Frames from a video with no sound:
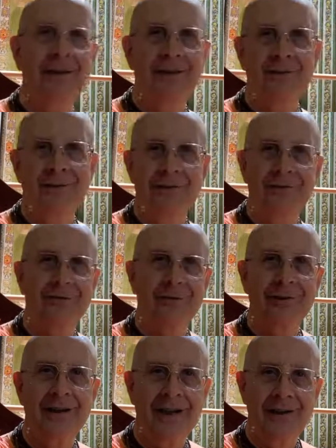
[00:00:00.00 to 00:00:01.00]
also
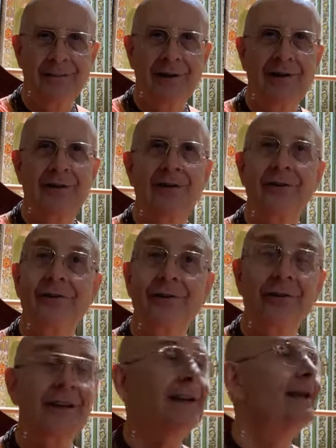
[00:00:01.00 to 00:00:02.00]
came onto the
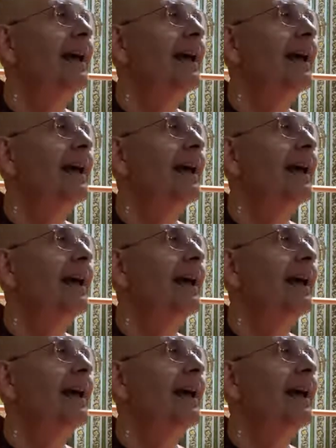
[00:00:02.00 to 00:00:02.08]
scene